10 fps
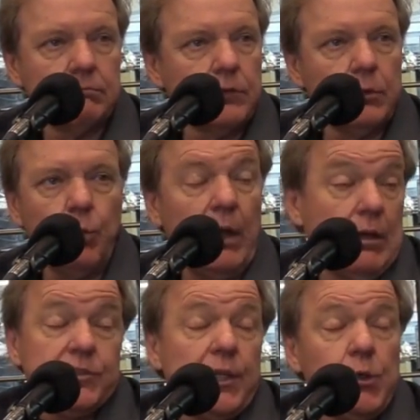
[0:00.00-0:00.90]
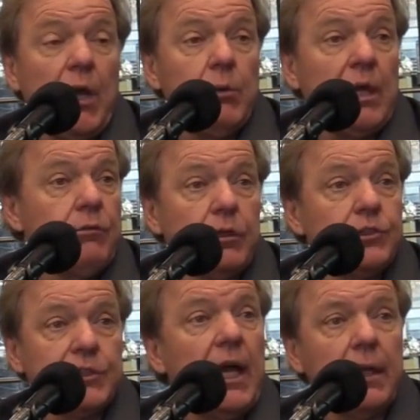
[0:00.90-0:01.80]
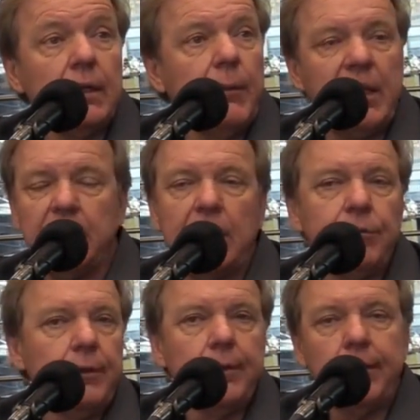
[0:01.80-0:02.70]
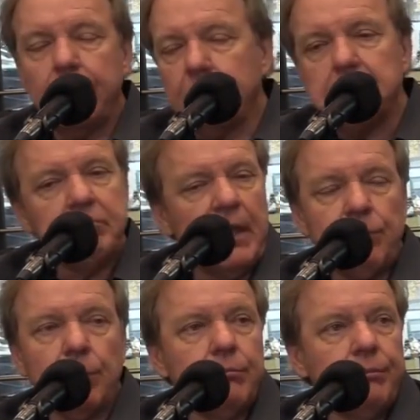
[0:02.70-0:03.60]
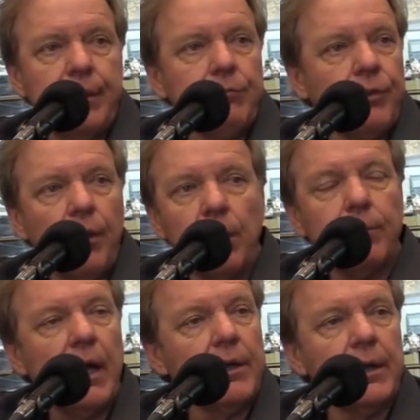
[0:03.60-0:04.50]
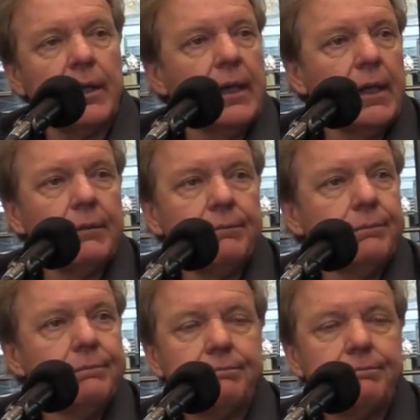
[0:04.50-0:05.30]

Couldn't wait, because I knew I would have a good shot. I mean, I never thought about it again.